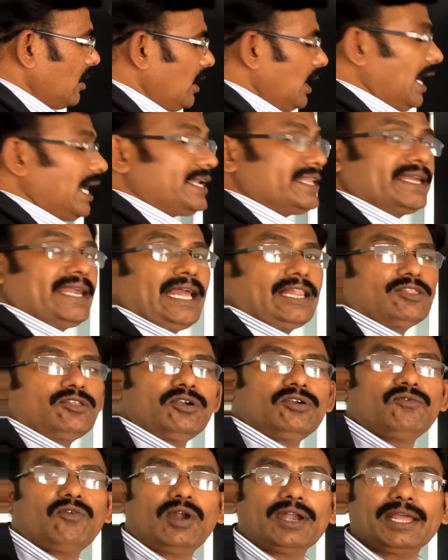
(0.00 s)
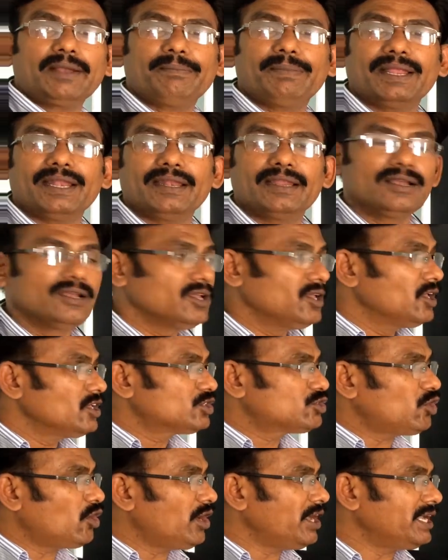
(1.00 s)
At cathode, what happened?
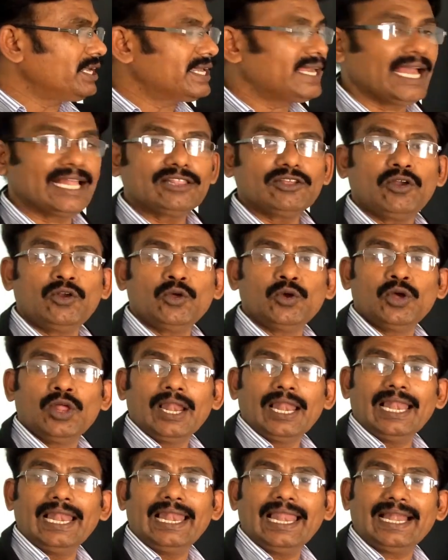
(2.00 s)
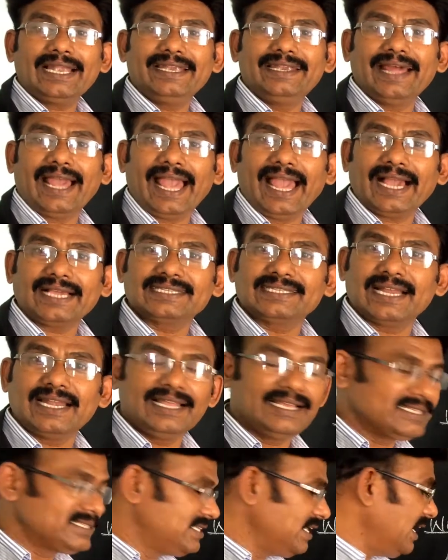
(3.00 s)
So in cathode, lead dioxide
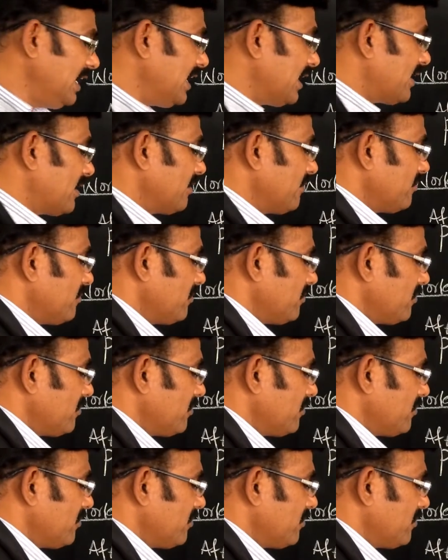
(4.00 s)
is there.